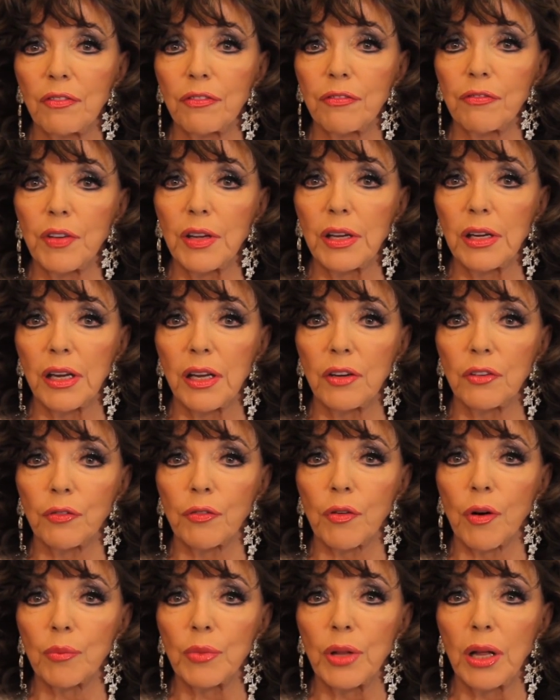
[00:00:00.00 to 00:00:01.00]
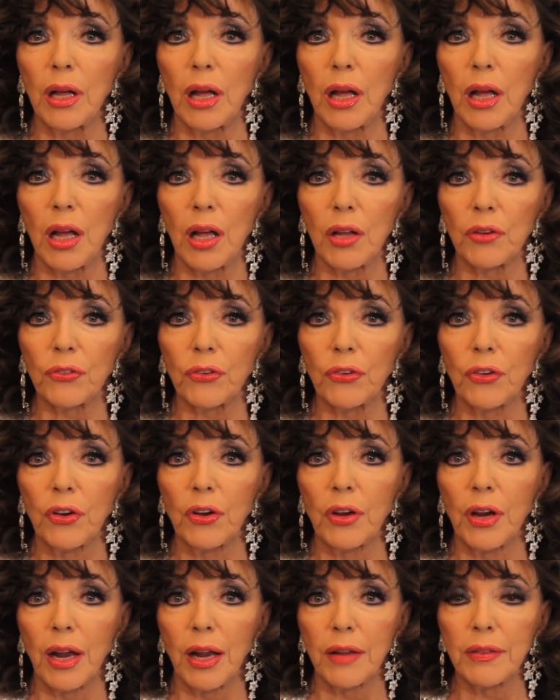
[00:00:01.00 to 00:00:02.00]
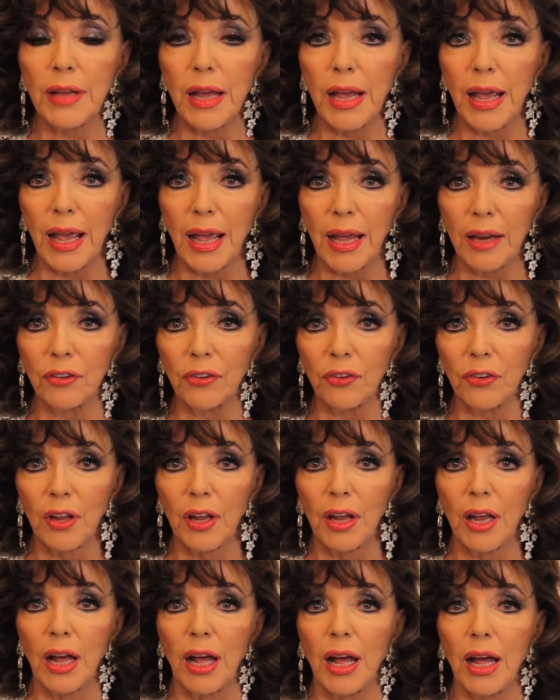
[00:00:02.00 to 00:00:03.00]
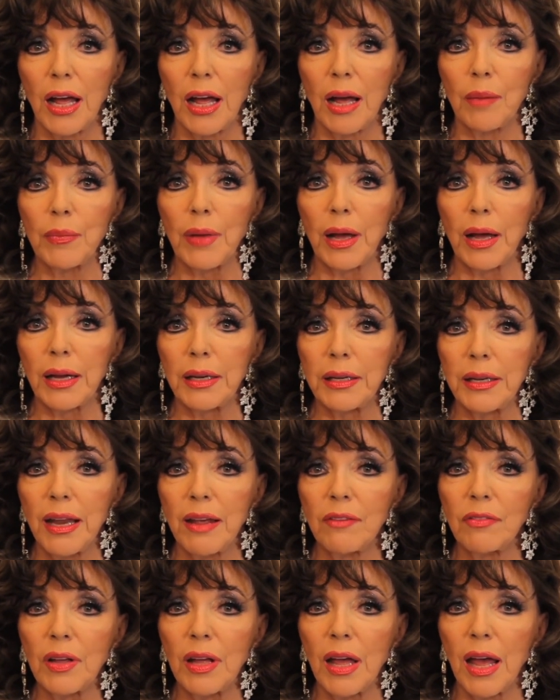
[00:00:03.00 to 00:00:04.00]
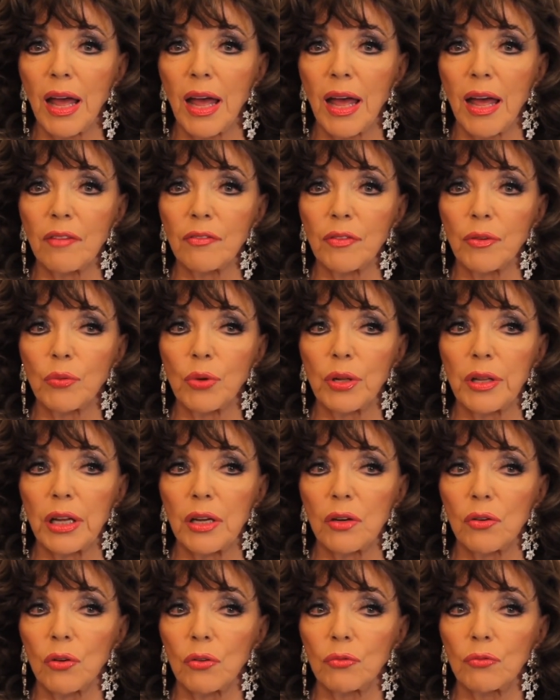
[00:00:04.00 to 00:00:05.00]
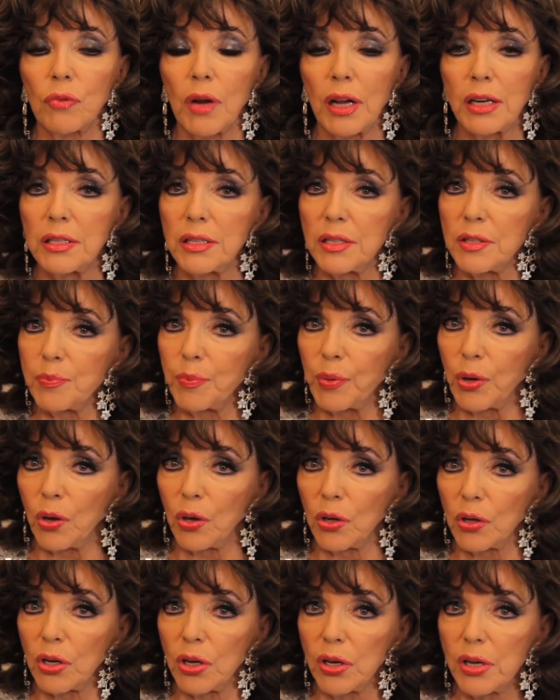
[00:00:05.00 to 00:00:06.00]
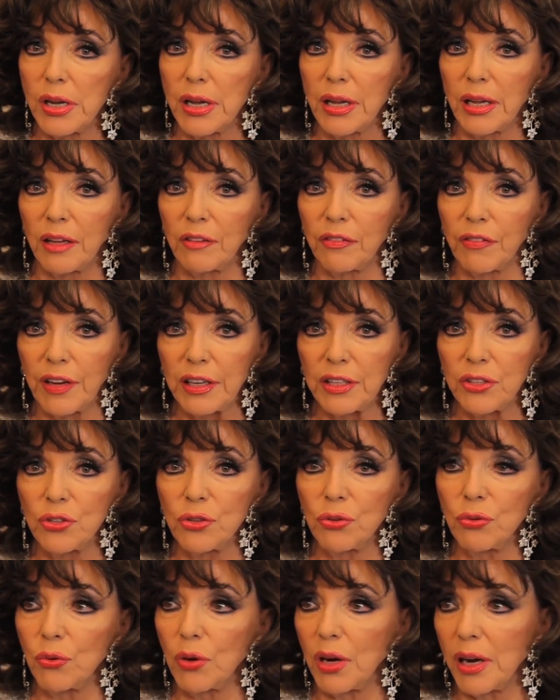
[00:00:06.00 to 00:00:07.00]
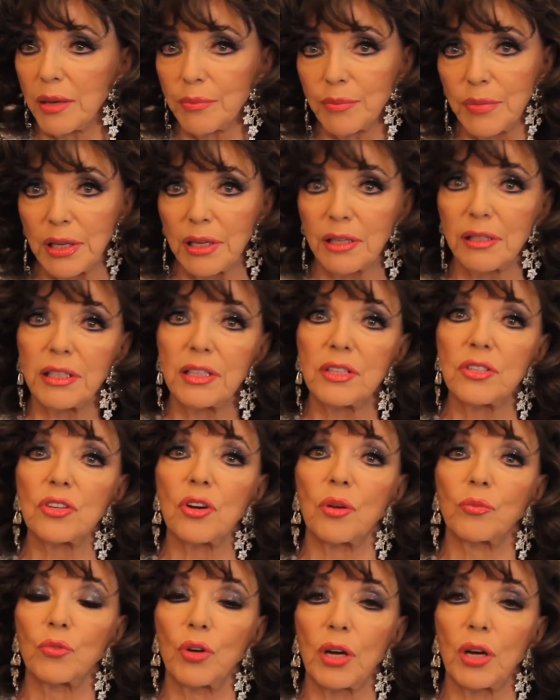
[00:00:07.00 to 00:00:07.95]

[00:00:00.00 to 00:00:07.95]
feel it from the heart and the head. I never have what they call writer's block. If I do, I immediately stop